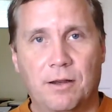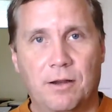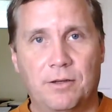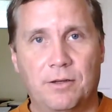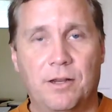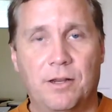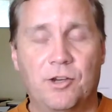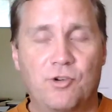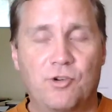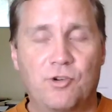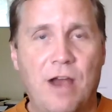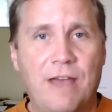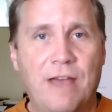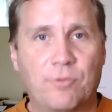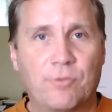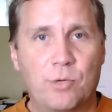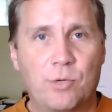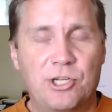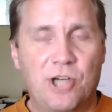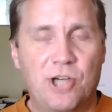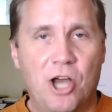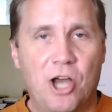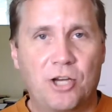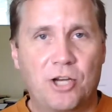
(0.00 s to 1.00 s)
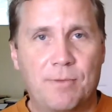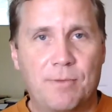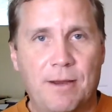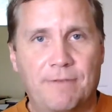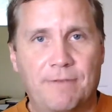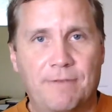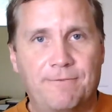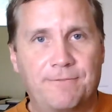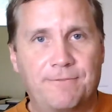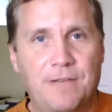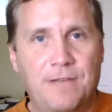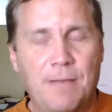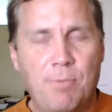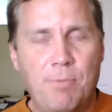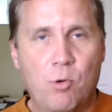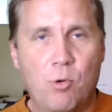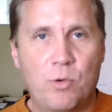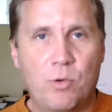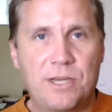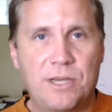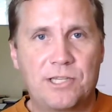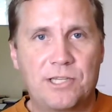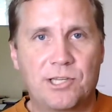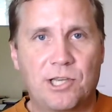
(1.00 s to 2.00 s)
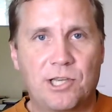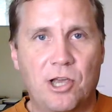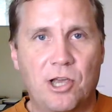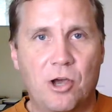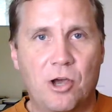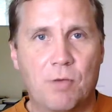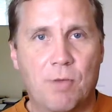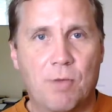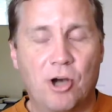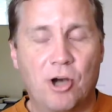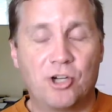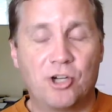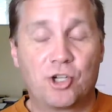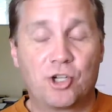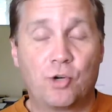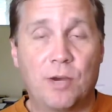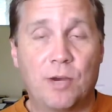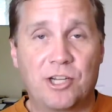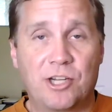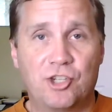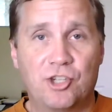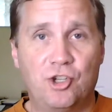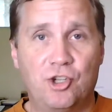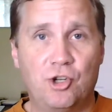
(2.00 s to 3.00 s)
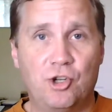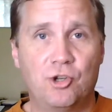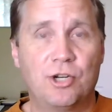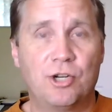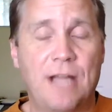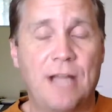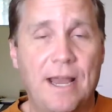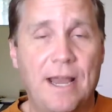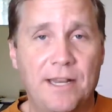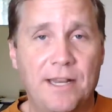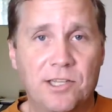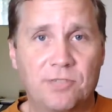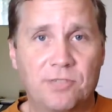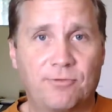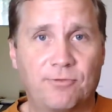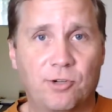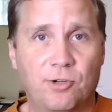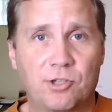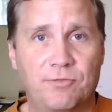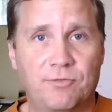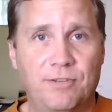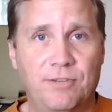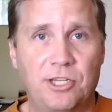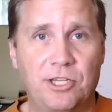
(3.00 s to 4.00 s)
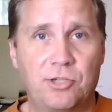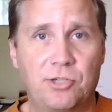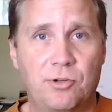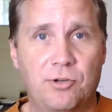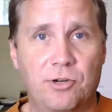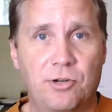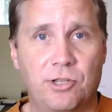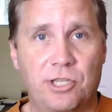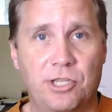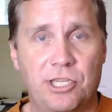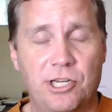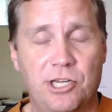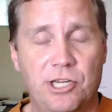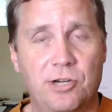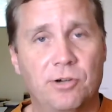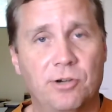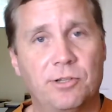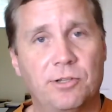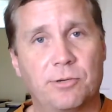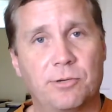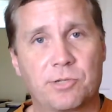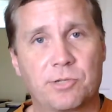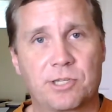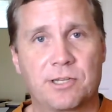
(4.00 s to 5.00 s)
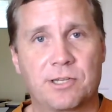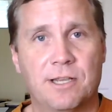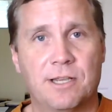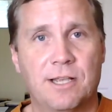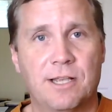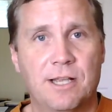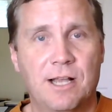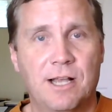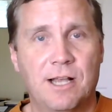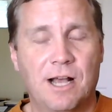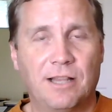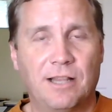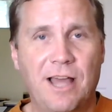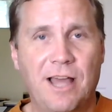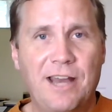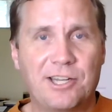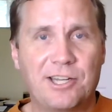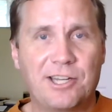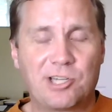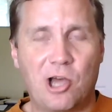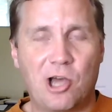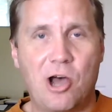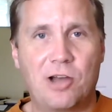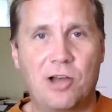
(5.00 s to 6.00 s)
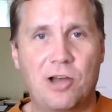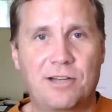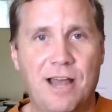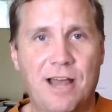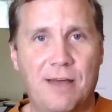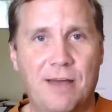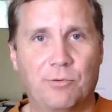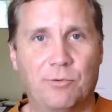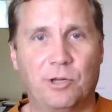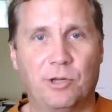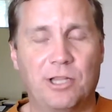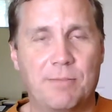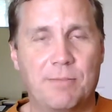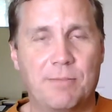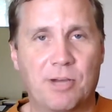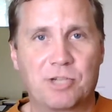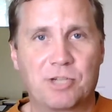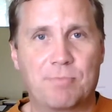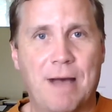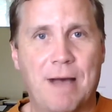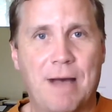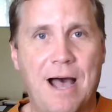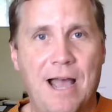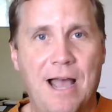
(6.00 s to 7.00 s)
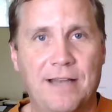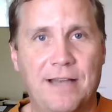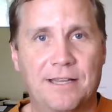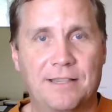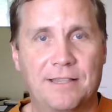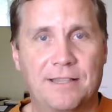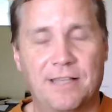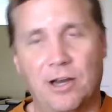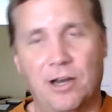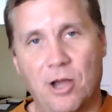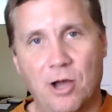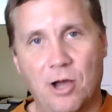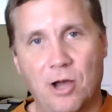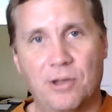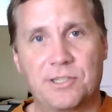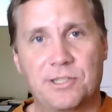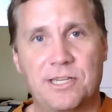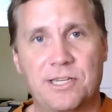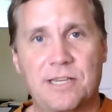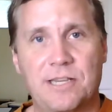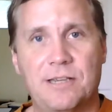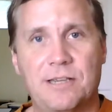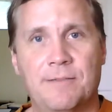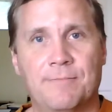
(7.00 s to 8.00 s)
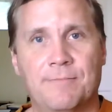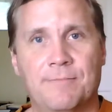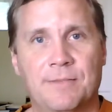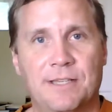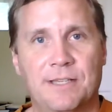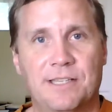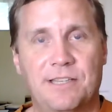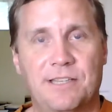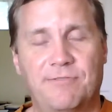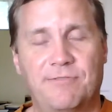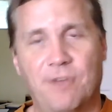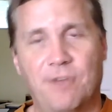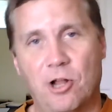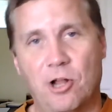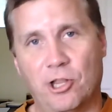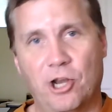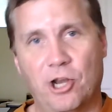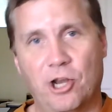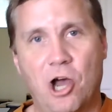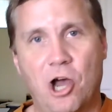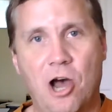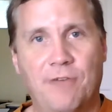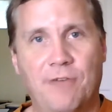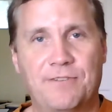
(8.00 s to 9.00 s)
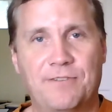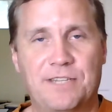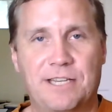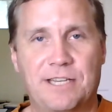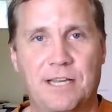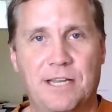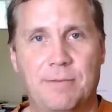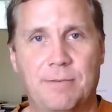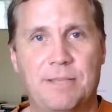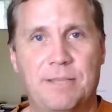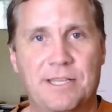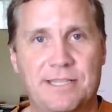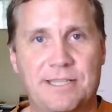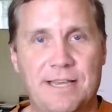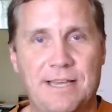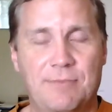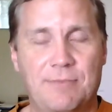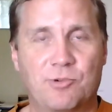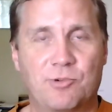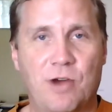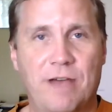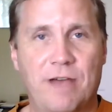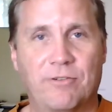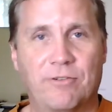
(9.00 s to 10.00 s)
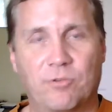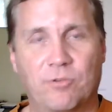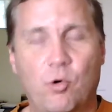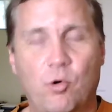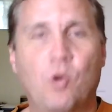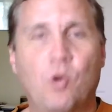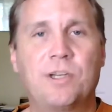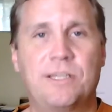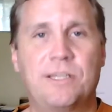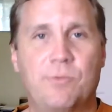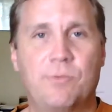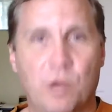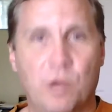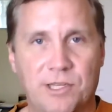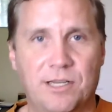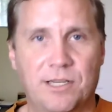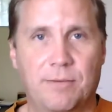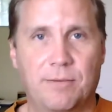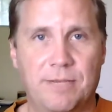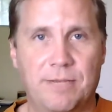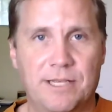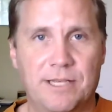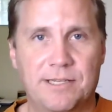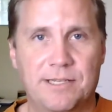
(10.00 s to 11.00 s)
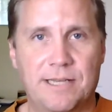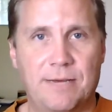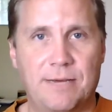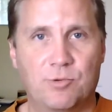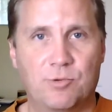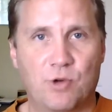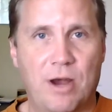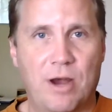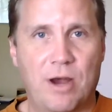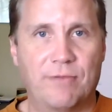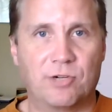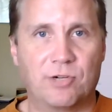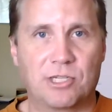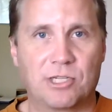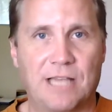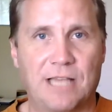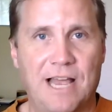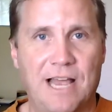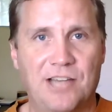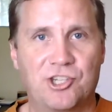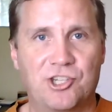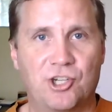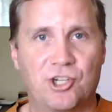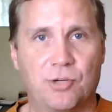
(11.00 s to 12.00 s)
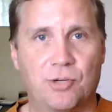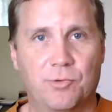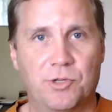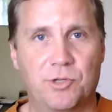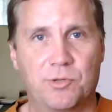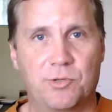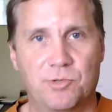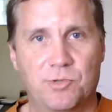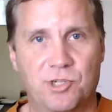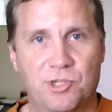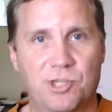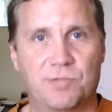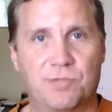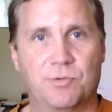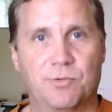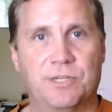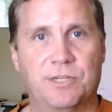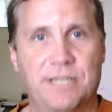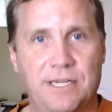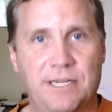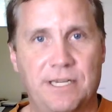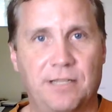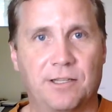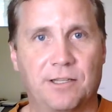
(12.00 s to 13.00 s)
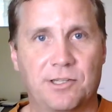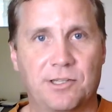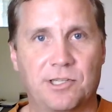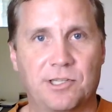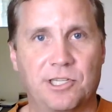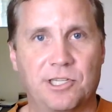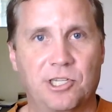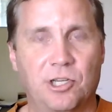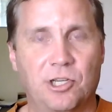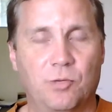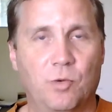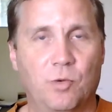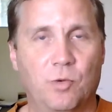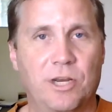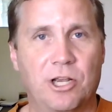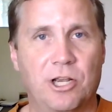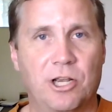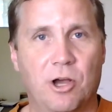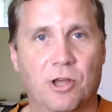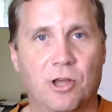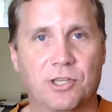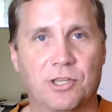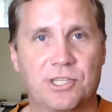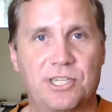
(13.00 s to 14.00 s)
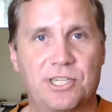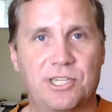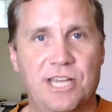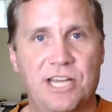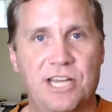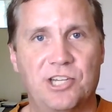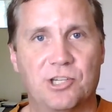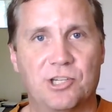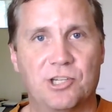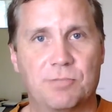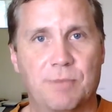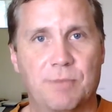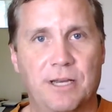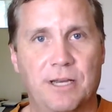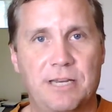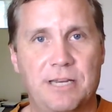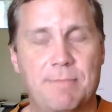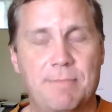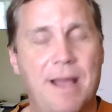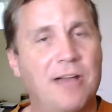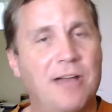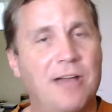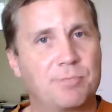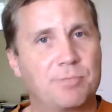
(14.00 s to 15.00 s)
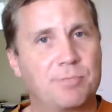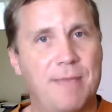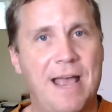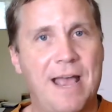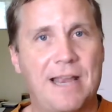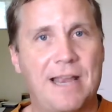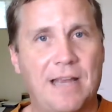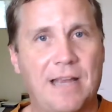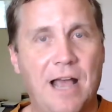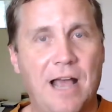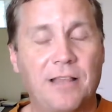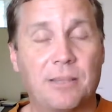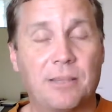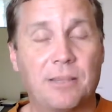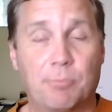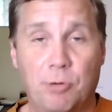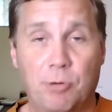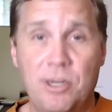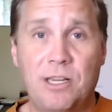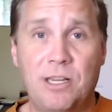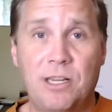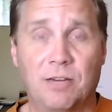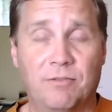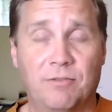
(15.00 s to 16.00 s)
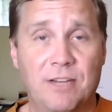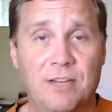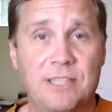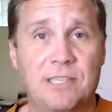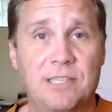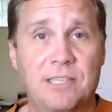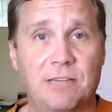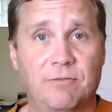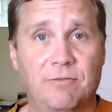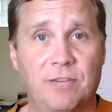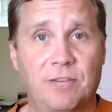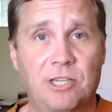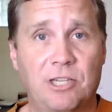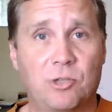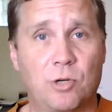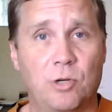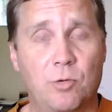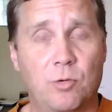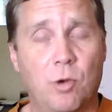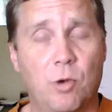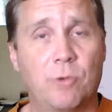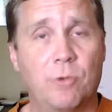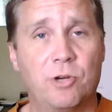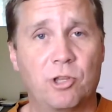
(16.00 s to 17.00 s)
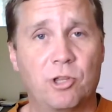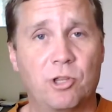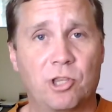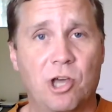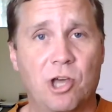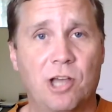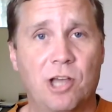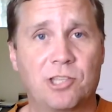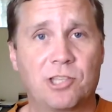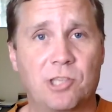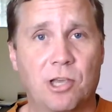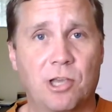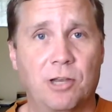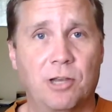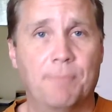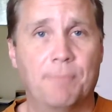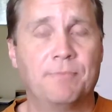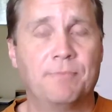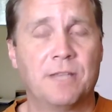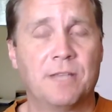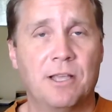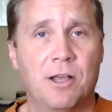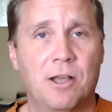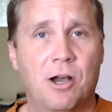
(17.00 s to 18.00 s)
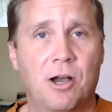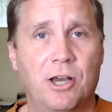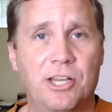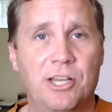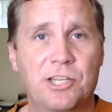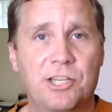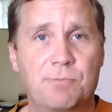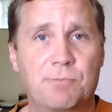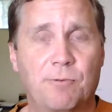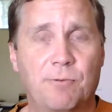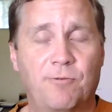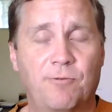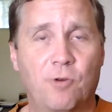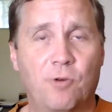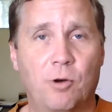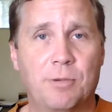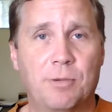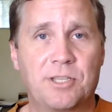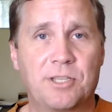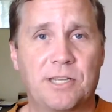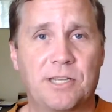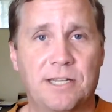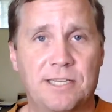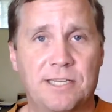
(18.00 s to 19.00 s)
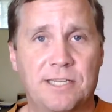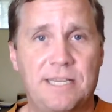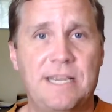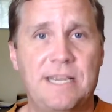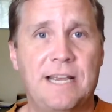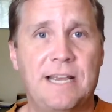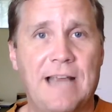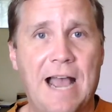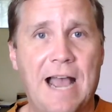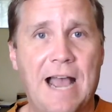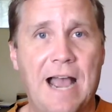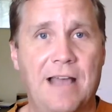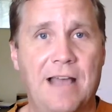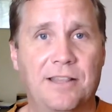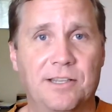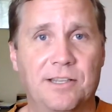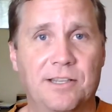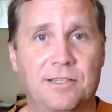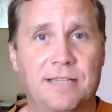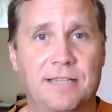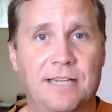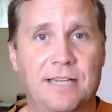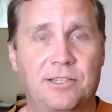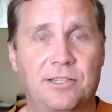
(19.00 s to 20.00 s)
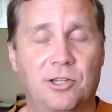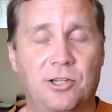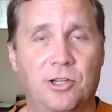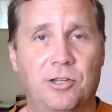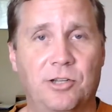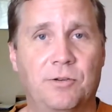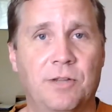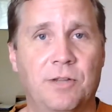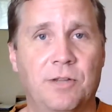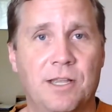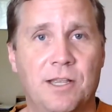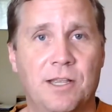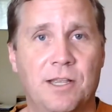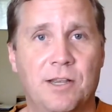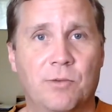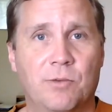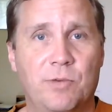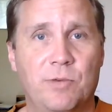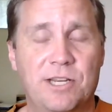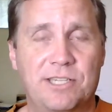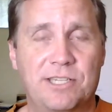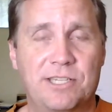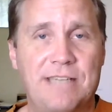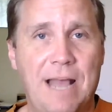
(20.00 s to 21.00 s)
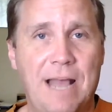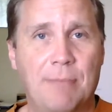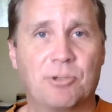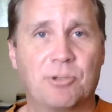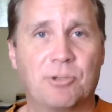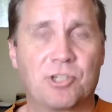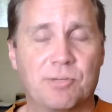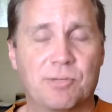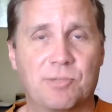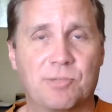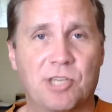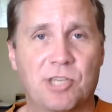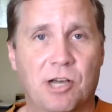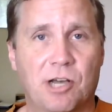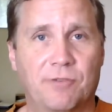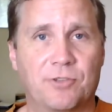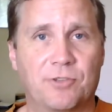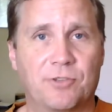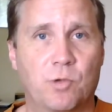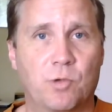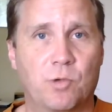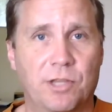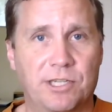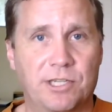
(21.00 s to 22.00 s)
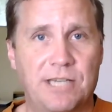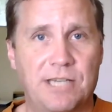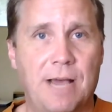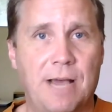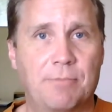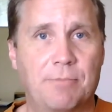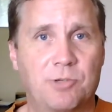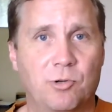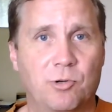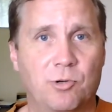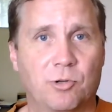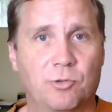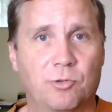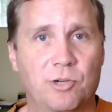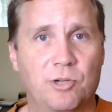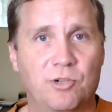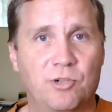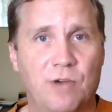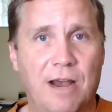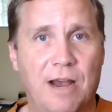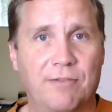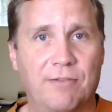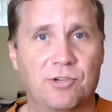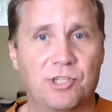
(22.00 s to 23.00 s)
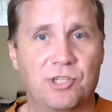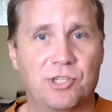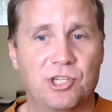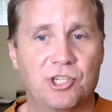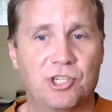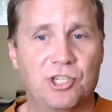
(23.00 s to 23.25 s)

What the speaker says: a driver we talked about a couple weeks ago, Martin Truex Jr., got his first victory of the year. There was a lot of talk, not really much behind it, that, is he falling off? Is he going to be the same driver? Of course he wasn't going to be the same driver as last year, which was just ridiculously good, winning all the stages. But he bounced back, got the pretty convincing victory. What were your thoughts on his performance, and is he a guy that could reestablish himself as one of the top 2 or 3 drivers this